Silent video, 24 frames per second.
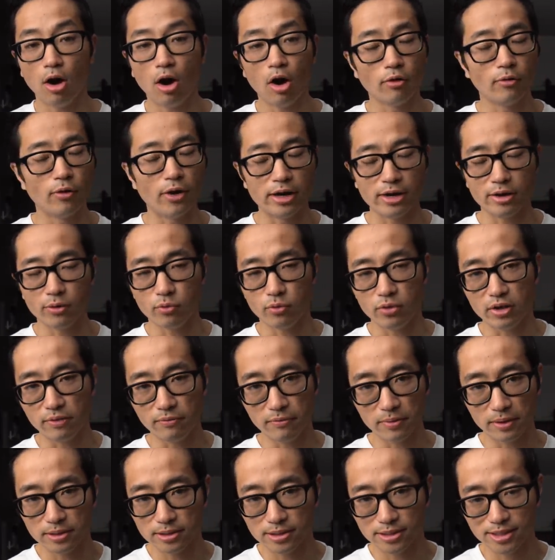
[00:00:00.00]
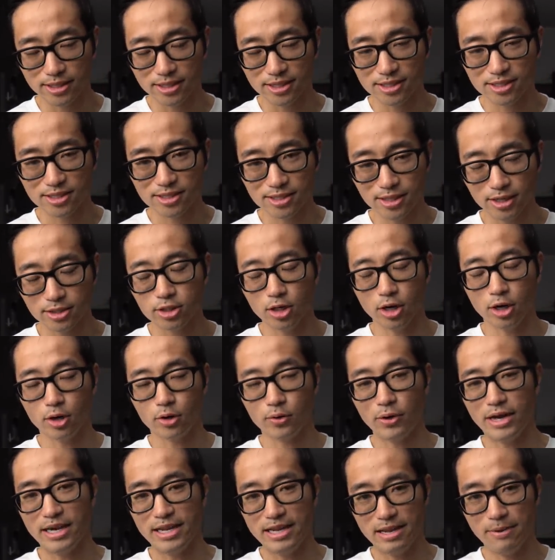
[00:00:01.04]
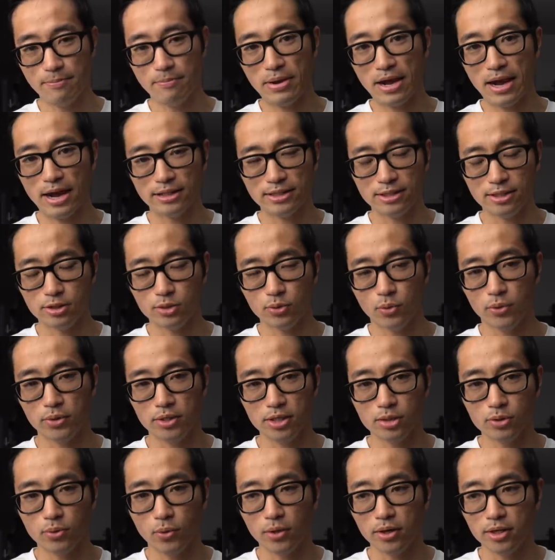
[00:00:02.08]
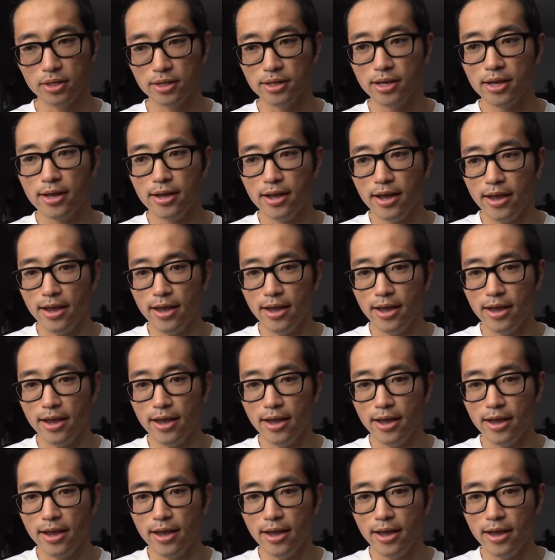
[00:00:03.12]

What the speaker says: Already we've been seeing such a great impact in 2020,